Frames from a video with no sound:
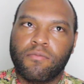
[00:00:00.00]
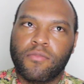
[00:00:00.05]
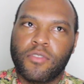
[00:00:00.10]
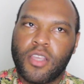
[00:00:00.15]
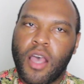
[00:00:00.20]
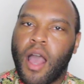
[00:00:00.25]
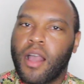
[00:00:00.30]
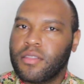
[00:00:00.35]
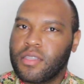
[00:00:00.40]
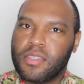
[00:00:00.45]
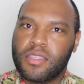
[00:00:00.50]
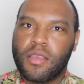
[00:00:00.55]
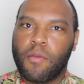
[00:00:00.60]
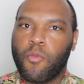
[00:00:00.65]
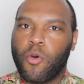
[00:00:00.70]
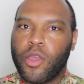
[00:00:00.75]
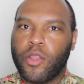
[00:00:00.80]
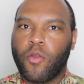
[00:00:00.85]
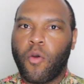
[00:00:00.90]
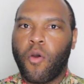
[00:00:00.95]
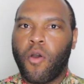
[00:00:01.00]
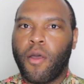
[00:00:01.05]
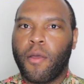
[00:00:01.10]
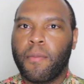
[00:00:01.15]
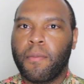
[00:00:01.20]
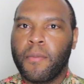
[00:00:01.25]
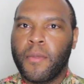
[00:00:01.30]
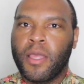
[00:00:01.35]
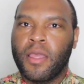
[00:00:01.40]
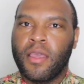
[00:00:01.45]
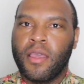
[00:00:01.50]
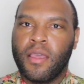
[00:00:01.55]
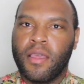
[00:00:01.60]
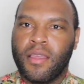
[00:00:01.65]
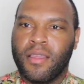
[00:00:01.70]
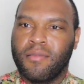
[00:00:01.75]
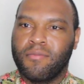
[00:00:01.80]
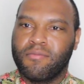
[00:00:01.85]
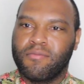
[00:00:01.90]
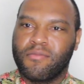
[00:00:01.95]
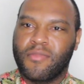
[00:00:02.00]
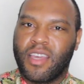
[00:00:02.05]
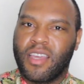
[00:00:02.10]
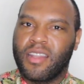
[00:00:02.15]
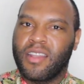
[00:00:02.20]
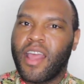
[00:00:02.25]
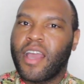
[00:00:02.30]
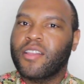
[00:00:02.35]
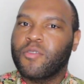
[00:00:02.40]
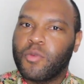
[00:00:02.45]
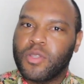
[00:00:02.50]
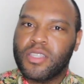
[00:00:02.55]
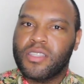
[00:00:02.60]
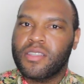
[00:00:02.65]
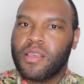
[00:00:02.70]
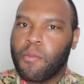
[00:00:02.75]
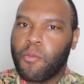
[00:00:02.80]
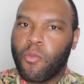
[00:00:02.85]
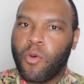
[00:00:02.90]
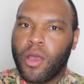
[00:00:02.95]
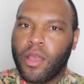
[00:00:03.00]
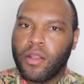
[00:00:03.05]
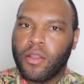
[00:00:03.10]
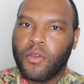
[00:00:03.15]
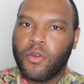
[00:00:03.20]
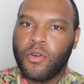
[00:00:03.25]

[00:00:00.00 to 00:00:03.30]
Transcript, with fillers: talk to someone or connect with someone